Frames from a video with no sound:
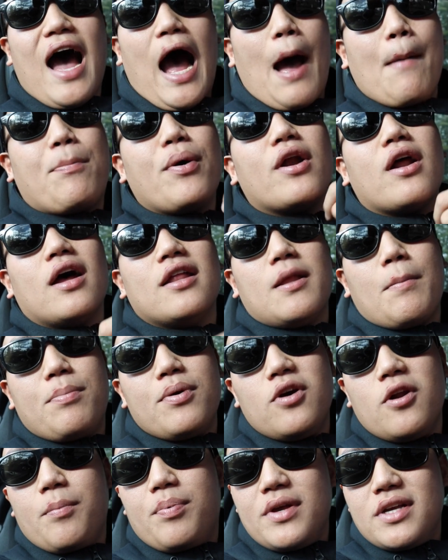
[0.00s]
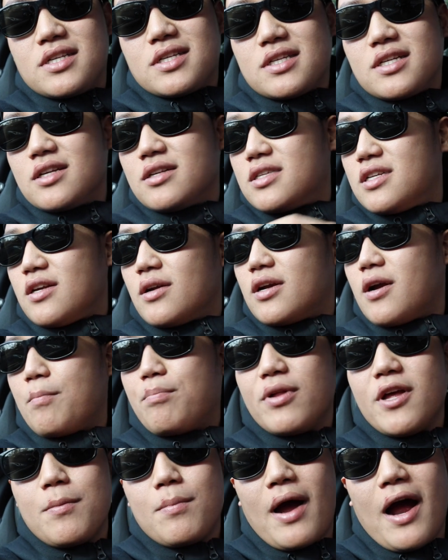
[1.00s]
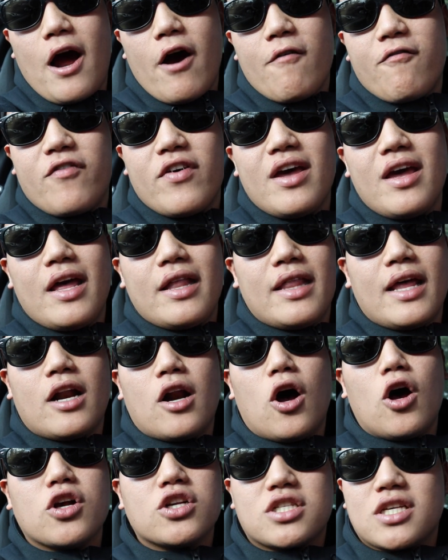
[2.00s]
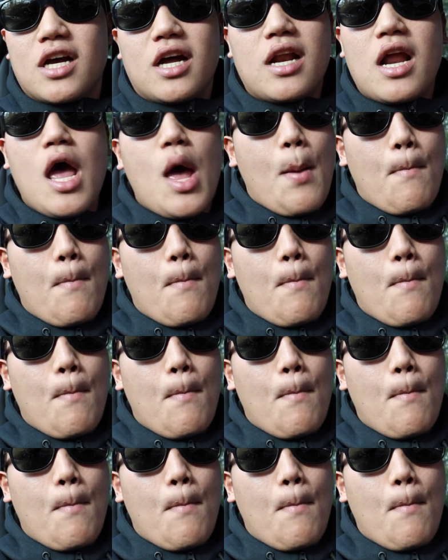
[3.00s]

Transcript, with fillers: I put on the Buddha piece to complete my outfit, and then all of a sudden,